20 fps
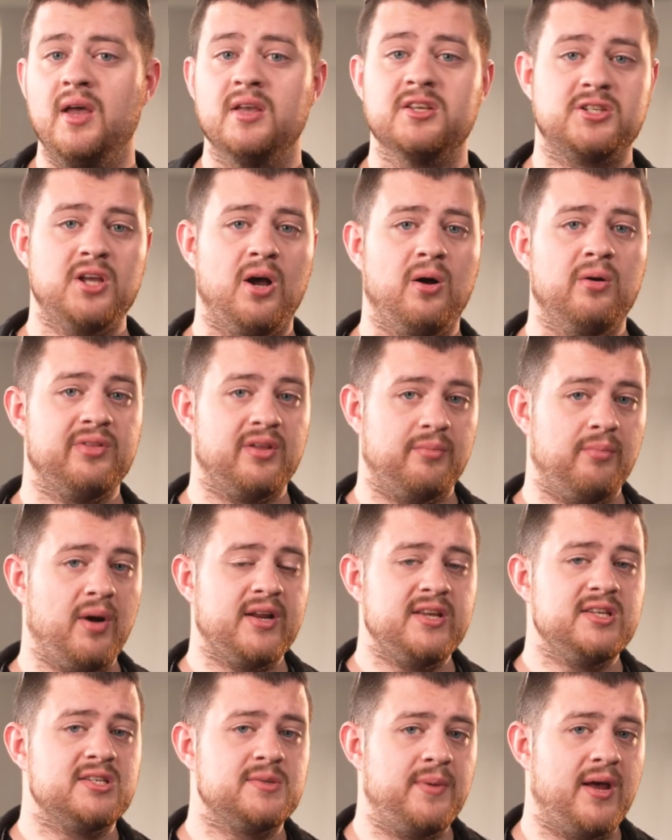So the
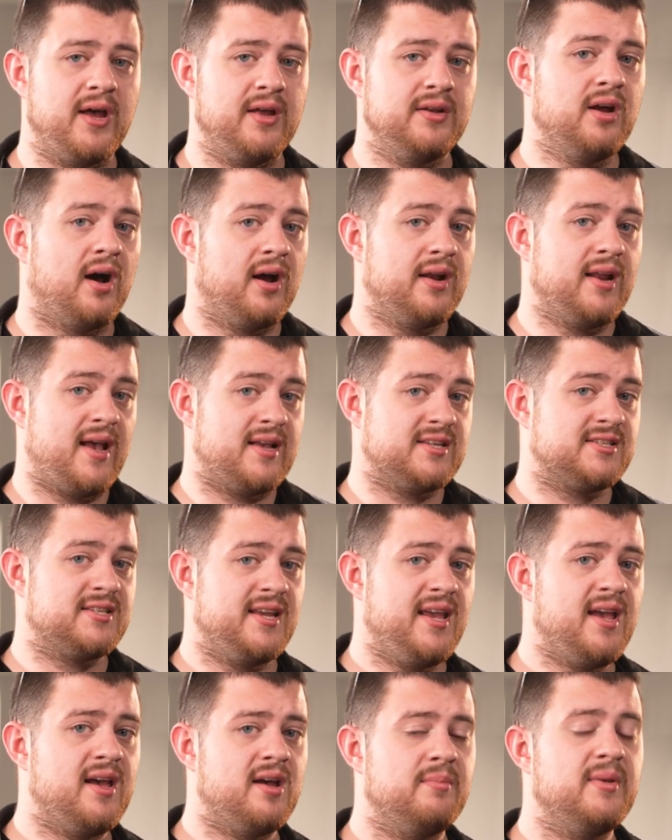money spent on
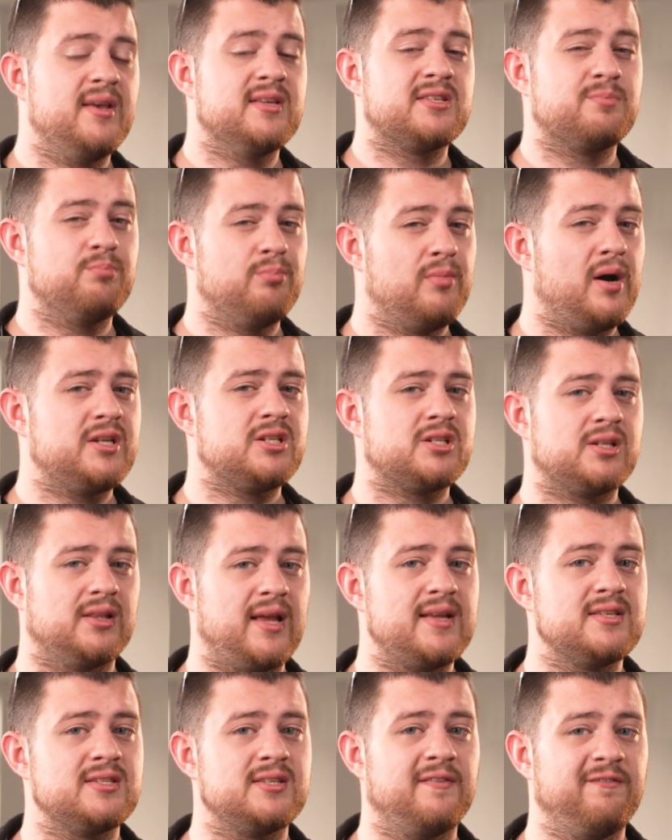SEM is much
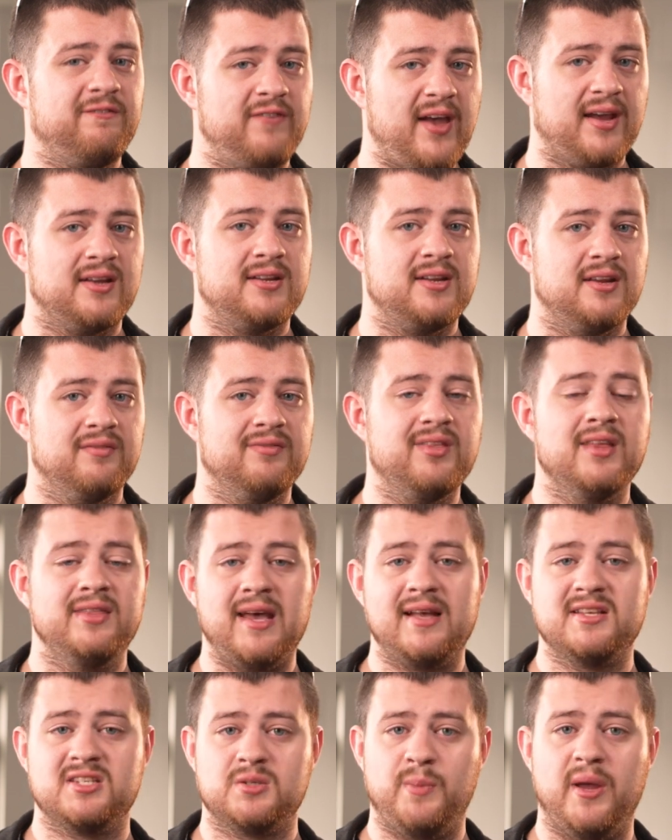less effective than
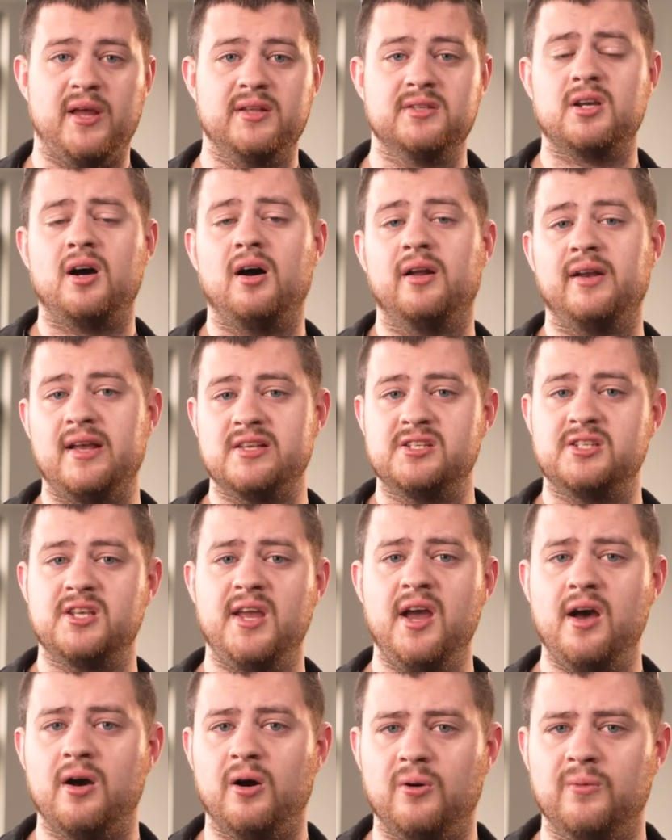that spent on
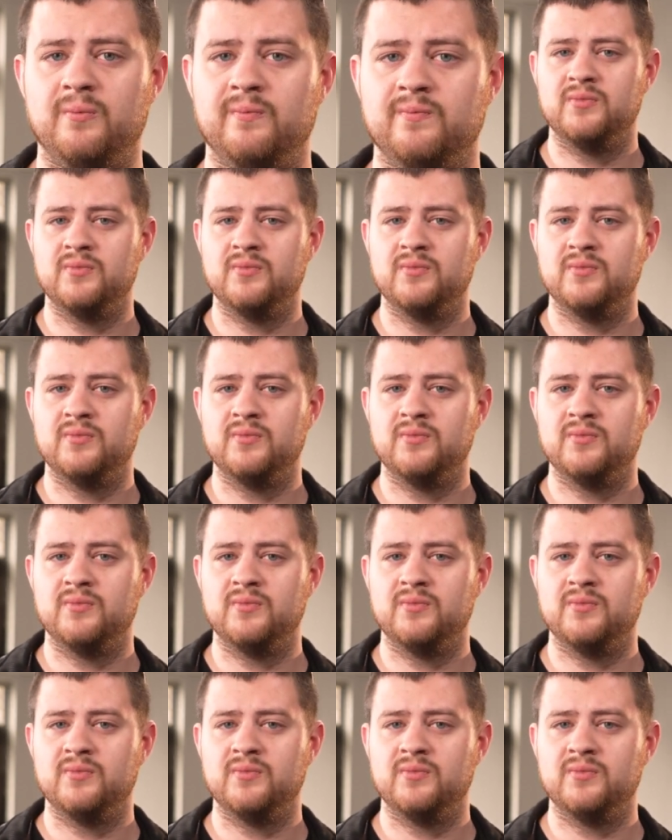SEO.